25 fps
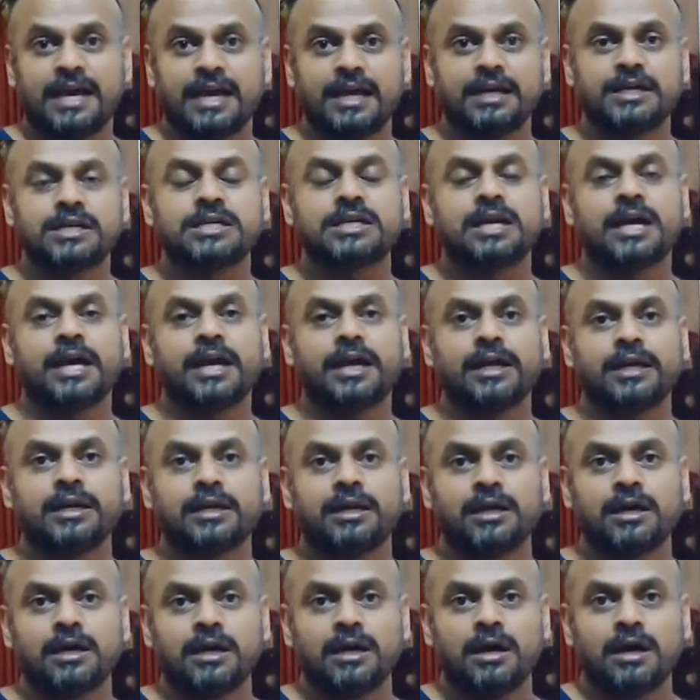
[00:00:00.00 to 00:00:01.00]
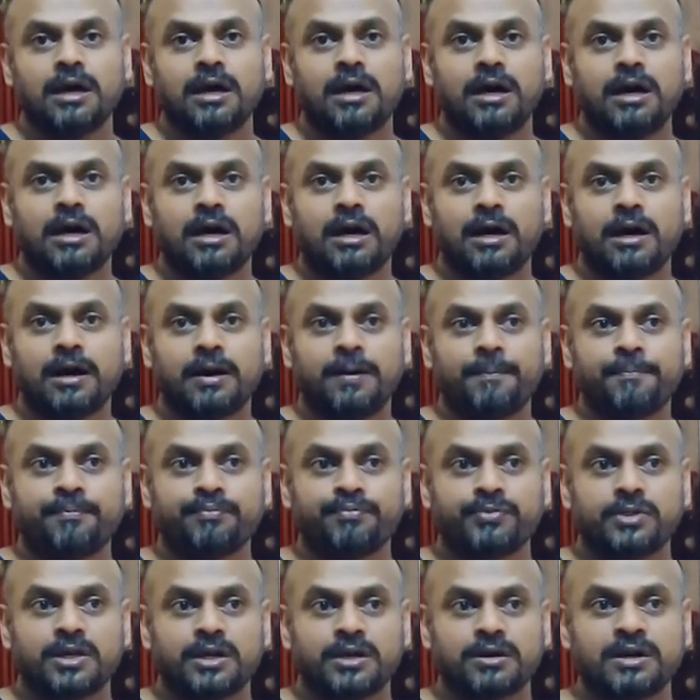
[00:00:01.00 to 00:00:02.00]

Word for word: and try and um,